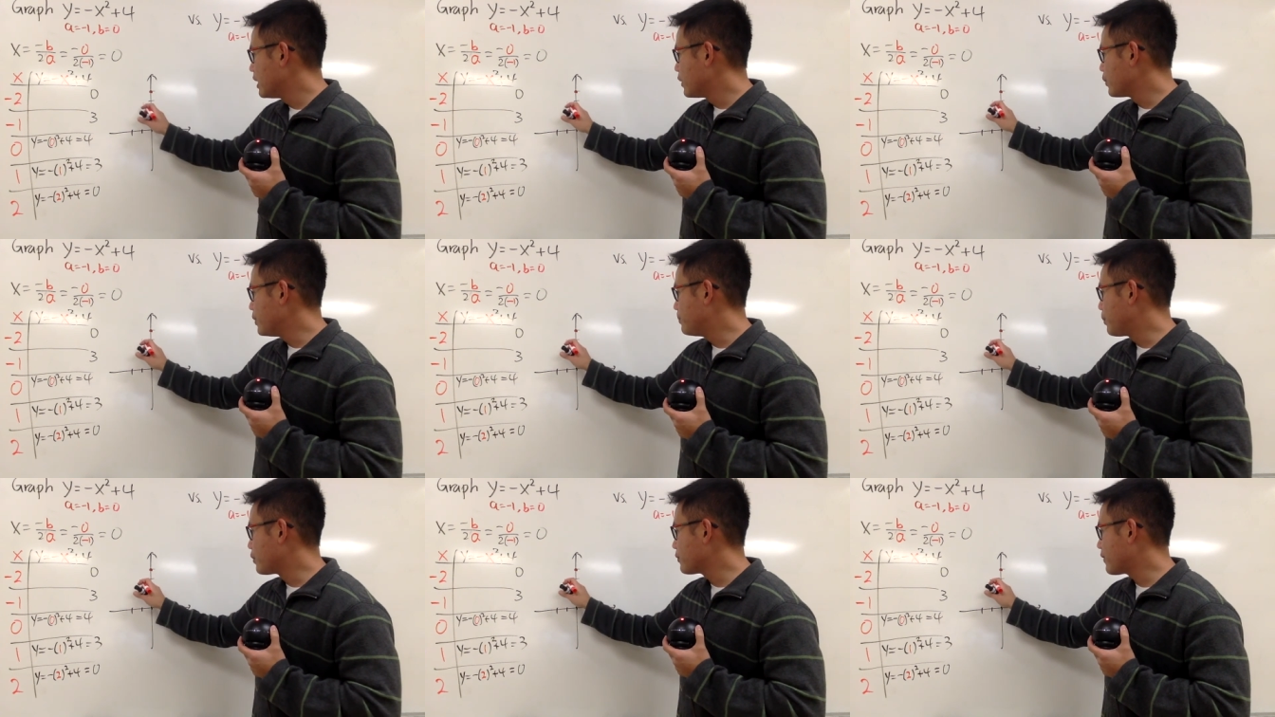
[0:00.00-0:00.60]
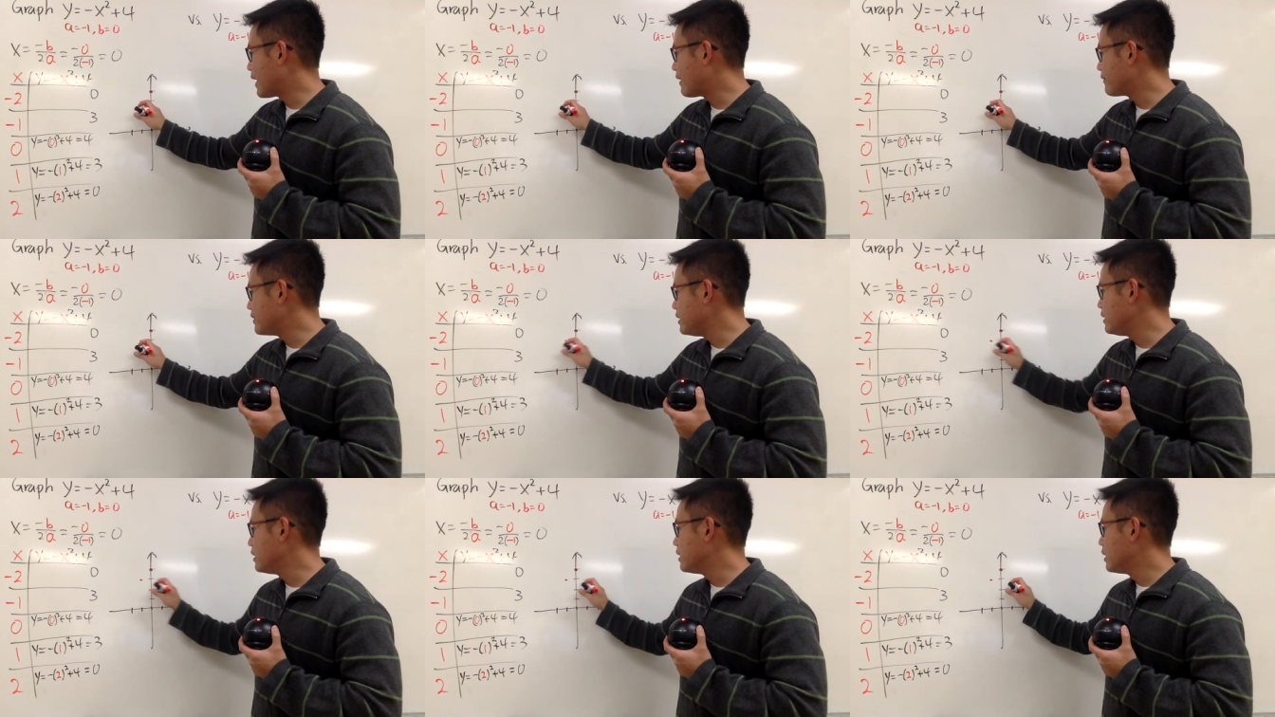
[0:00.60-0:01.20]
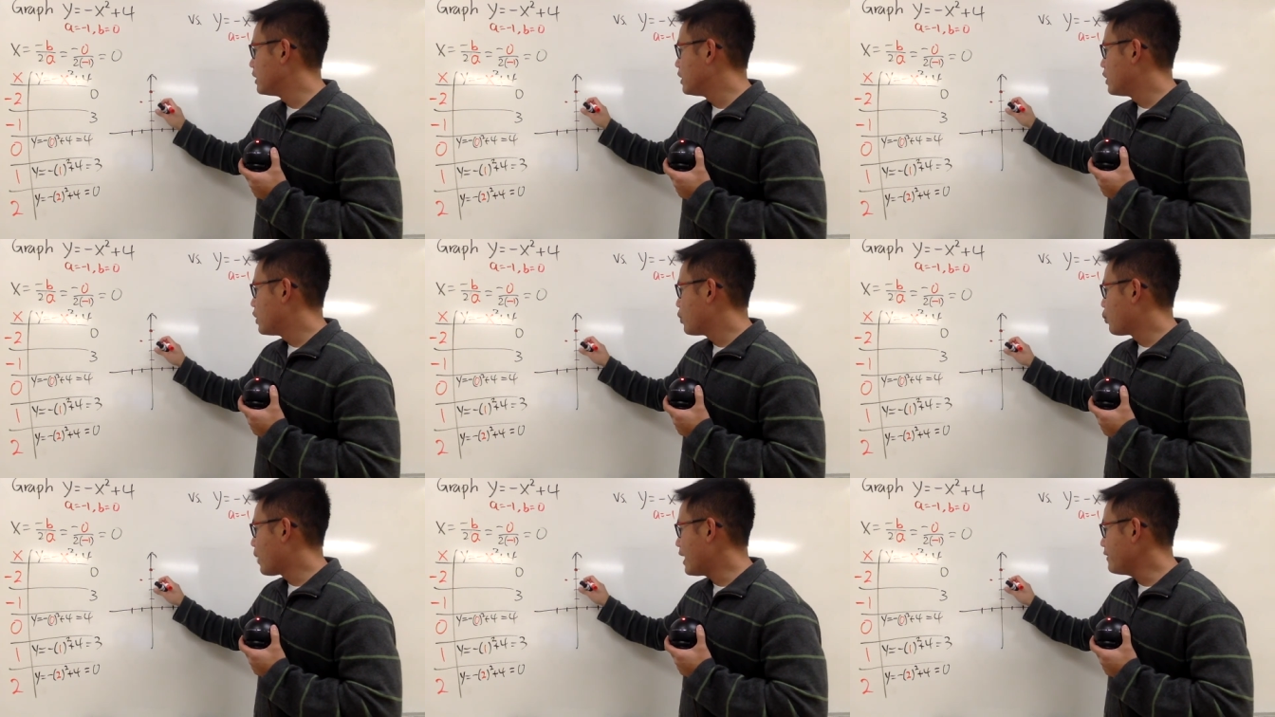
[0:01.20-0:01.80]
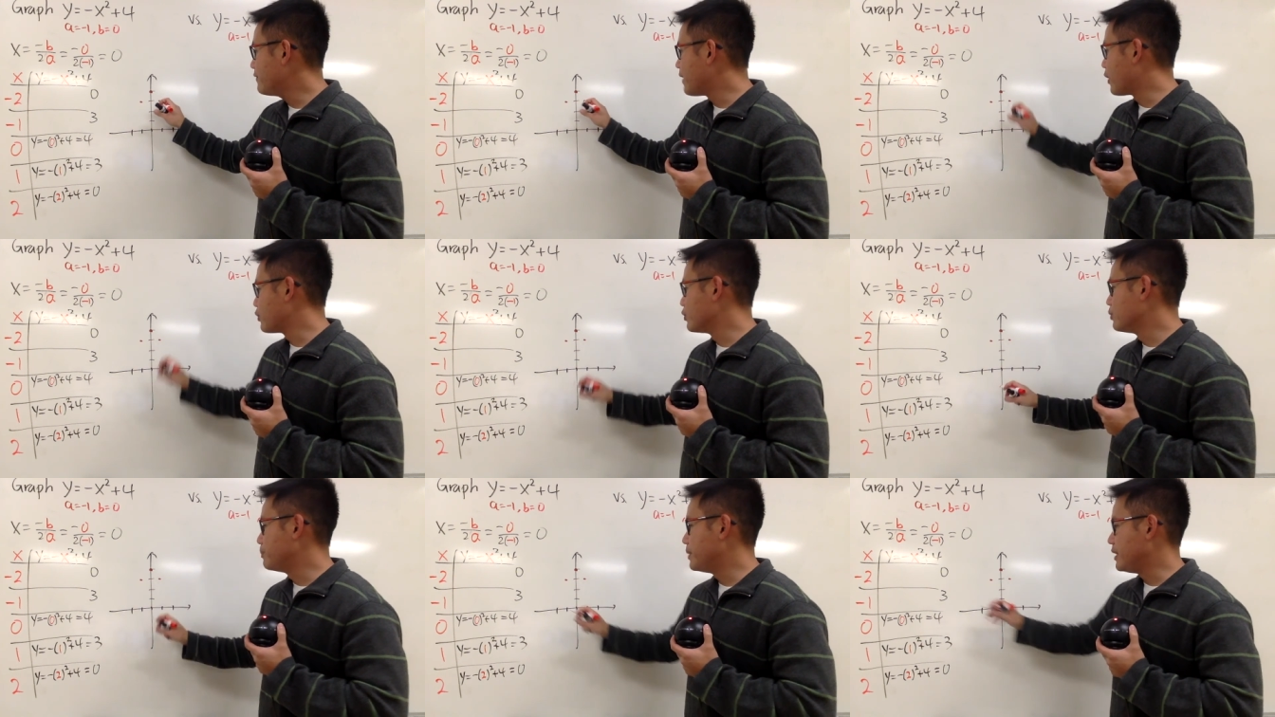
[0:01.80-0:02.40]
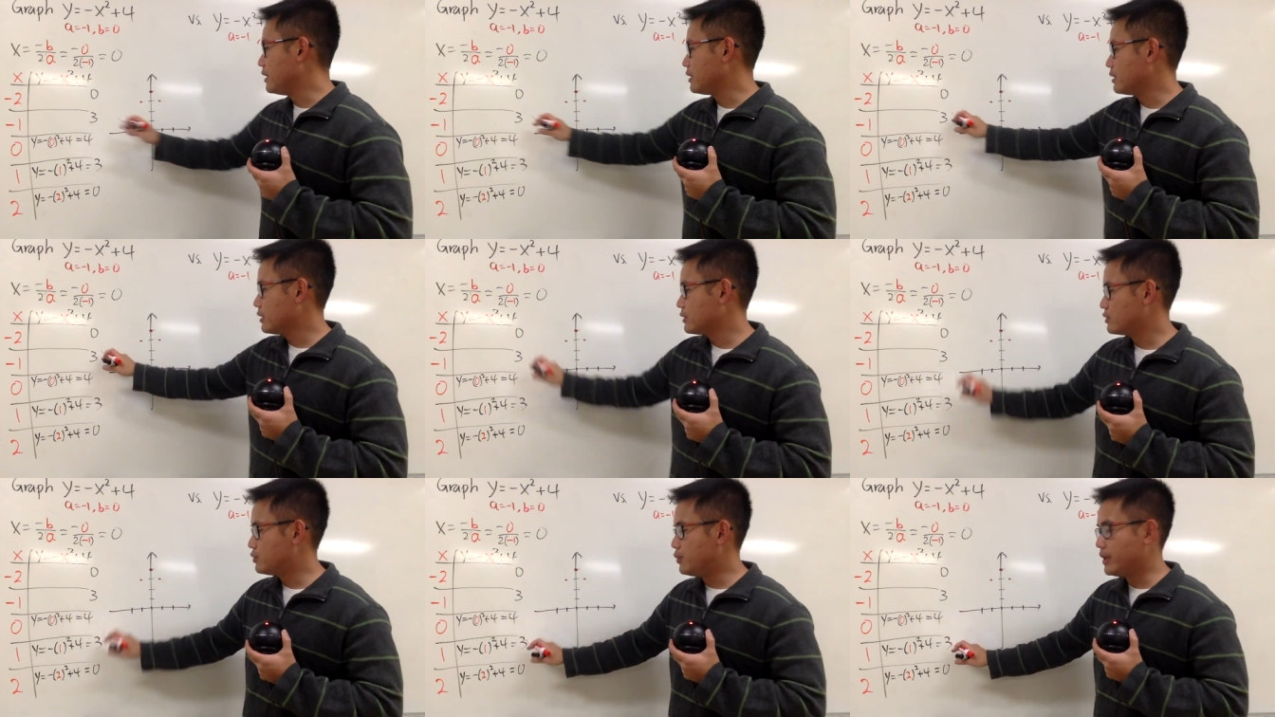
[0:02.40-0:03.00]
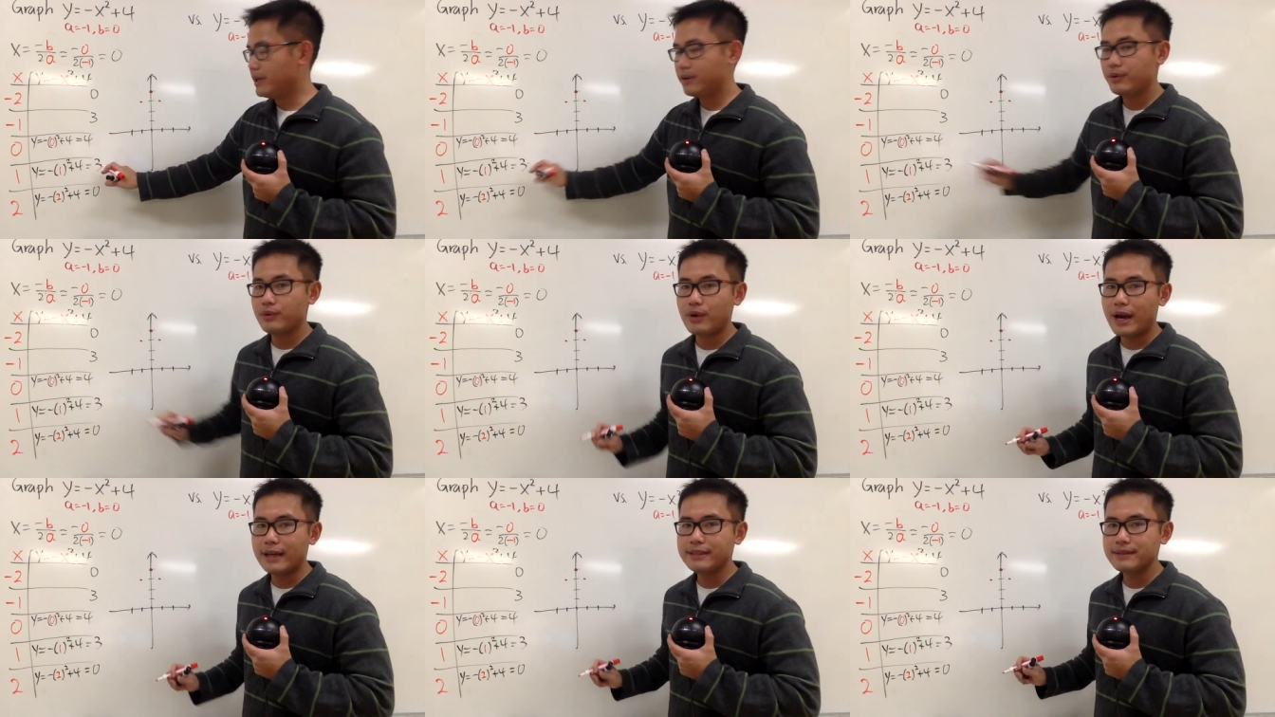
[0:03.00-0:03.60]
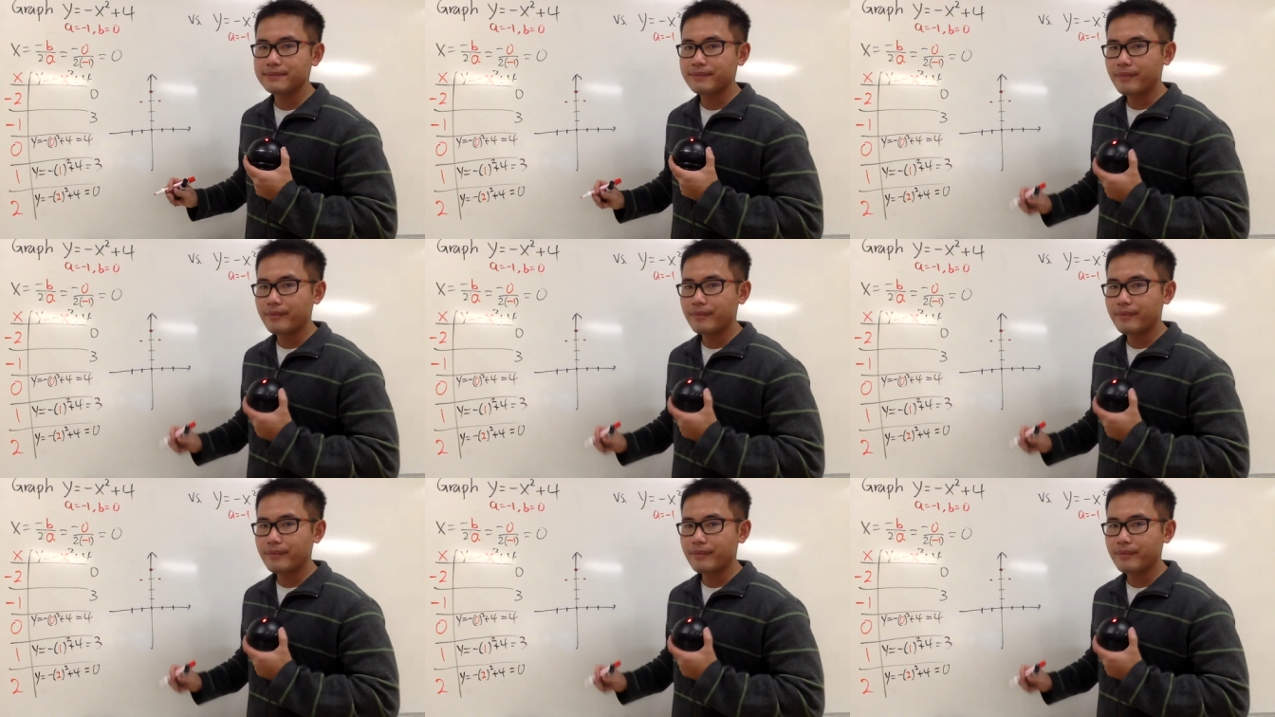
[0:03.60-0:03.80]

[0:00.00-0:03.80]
we both have the y value being 3, right?